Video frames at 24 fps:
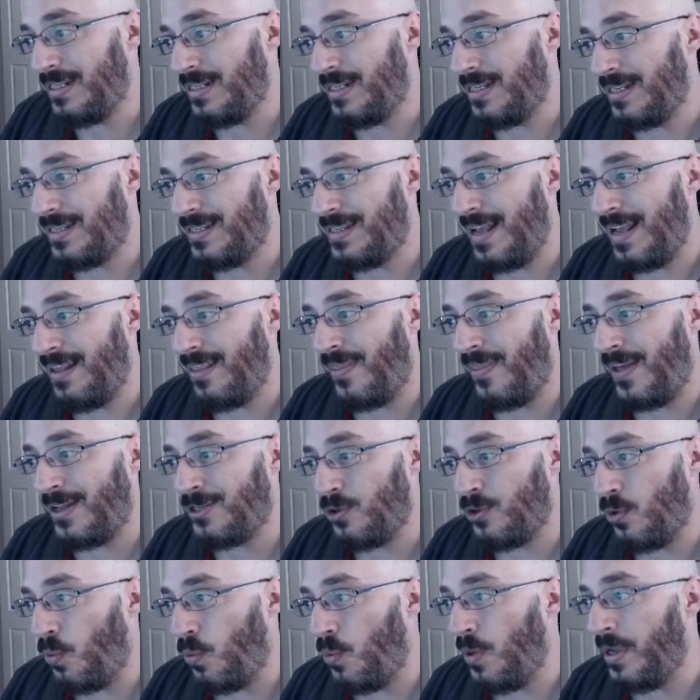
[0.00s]
to say that that's
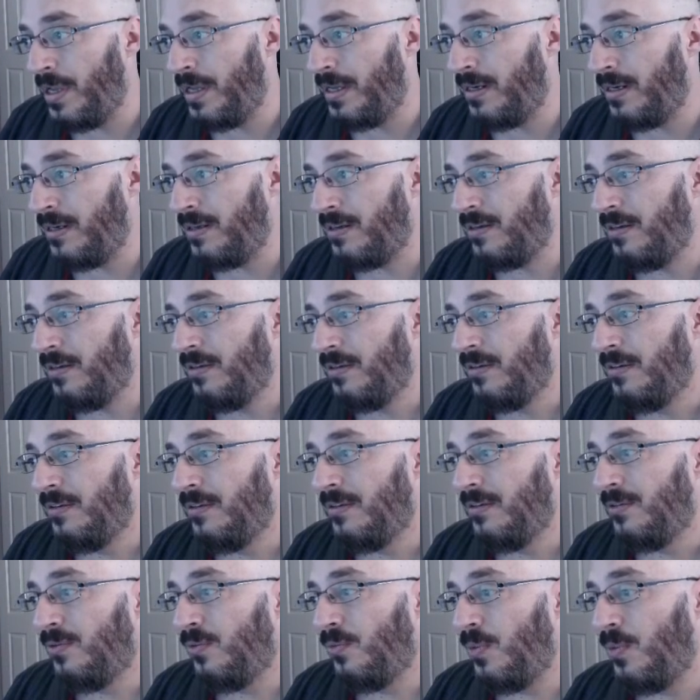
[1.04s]
a win
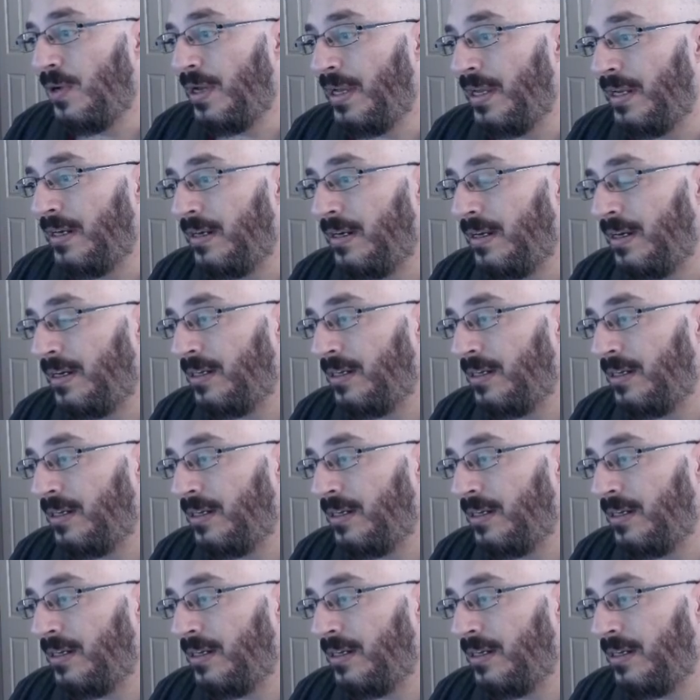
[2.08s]
when,